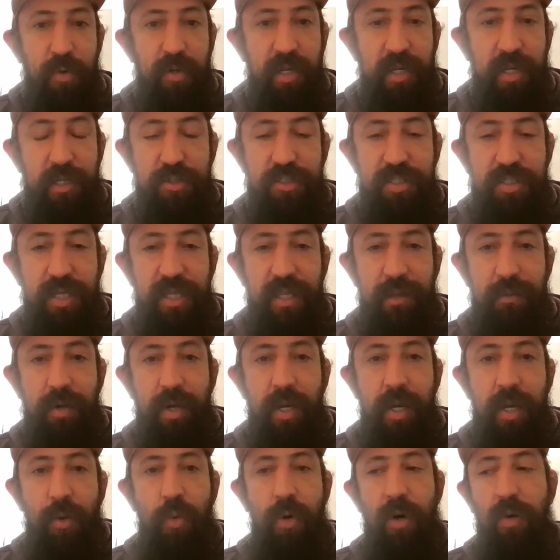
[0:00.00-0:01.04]
boat and you say that,
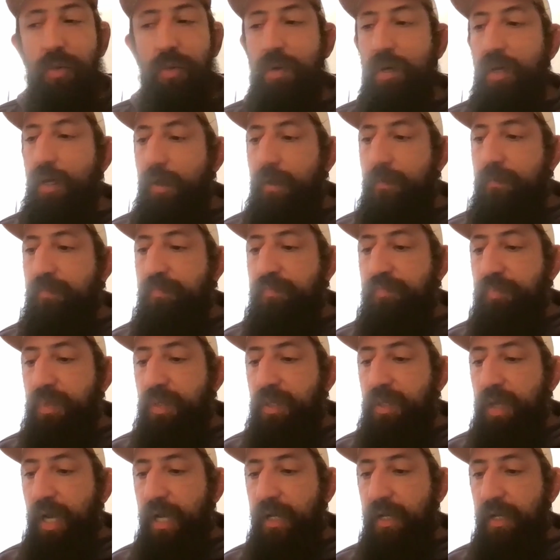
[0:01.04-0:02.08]
well,
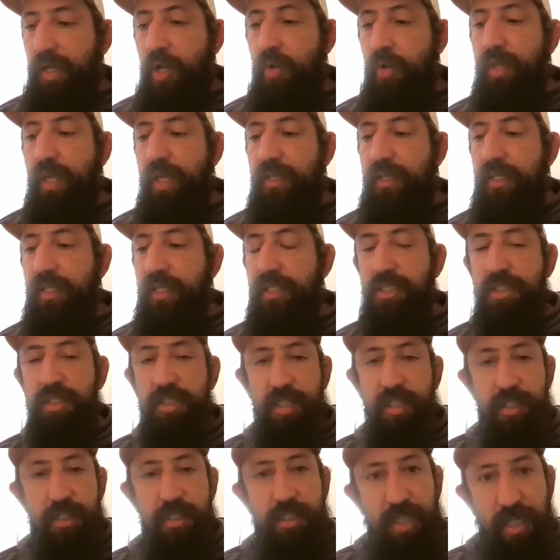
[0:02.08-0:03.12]
I know that this
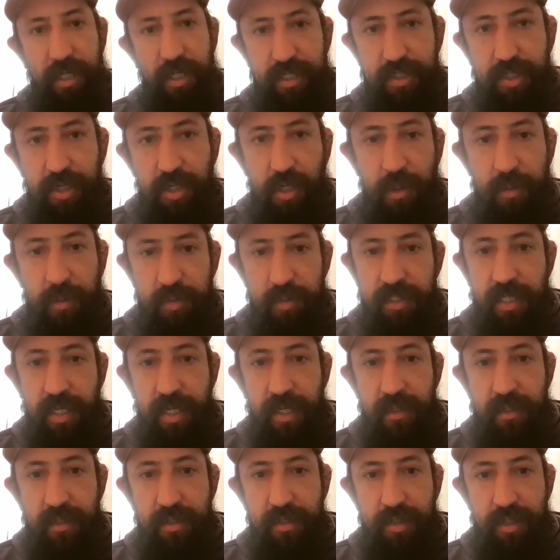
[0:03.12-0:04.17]
is a shitty
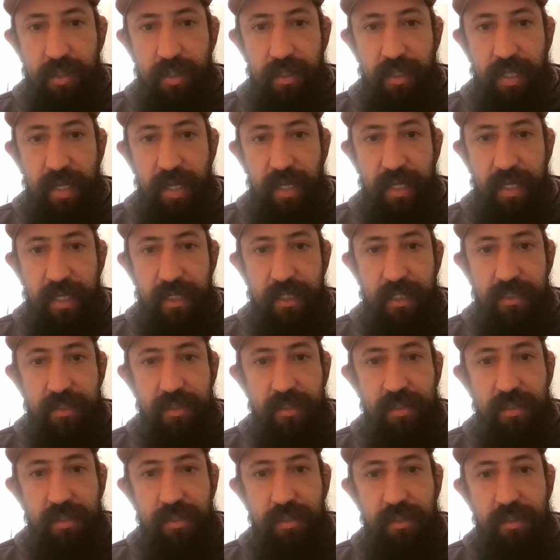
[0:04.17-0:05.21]
circumstance and that
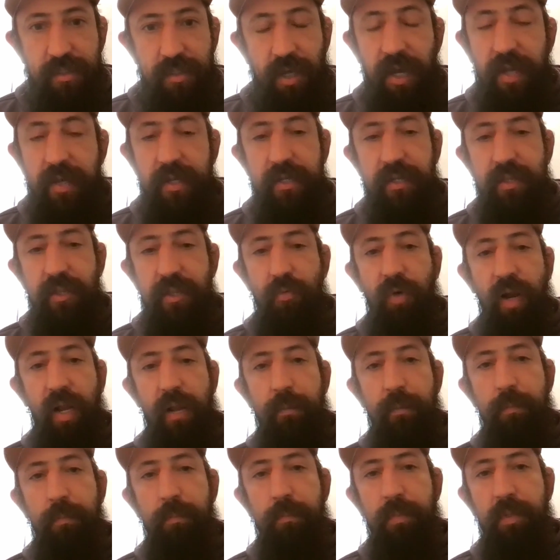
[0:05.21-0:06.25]
he's not in the
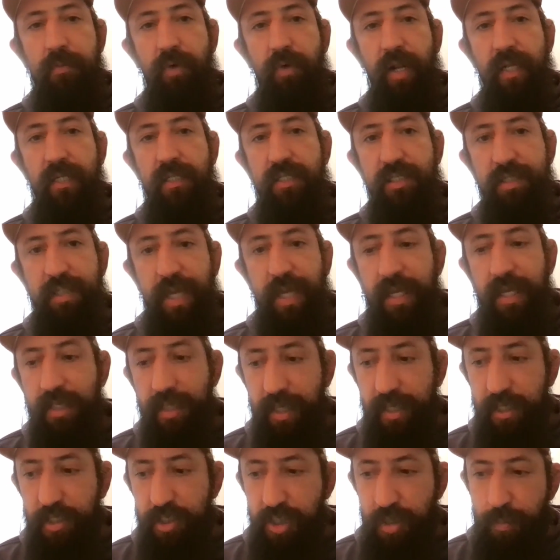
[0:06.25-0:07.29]
right right state
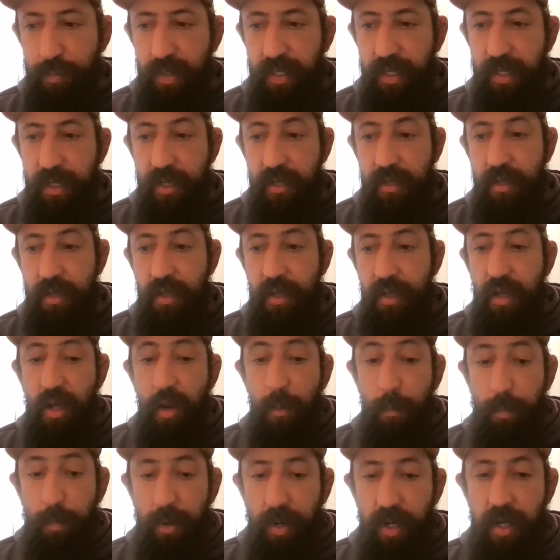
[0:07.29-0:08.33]
that he should be in,
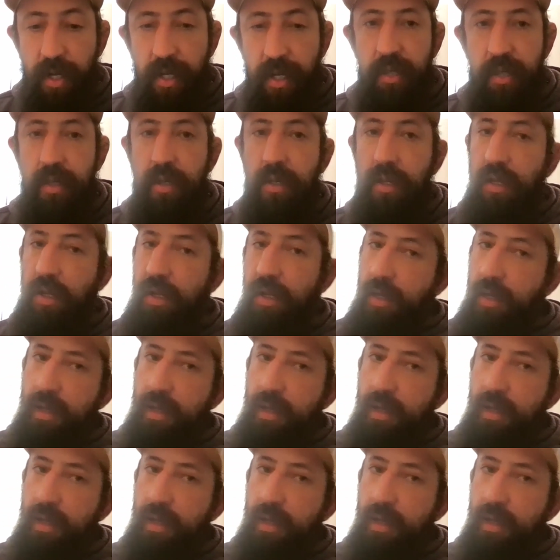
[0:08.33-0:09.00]
but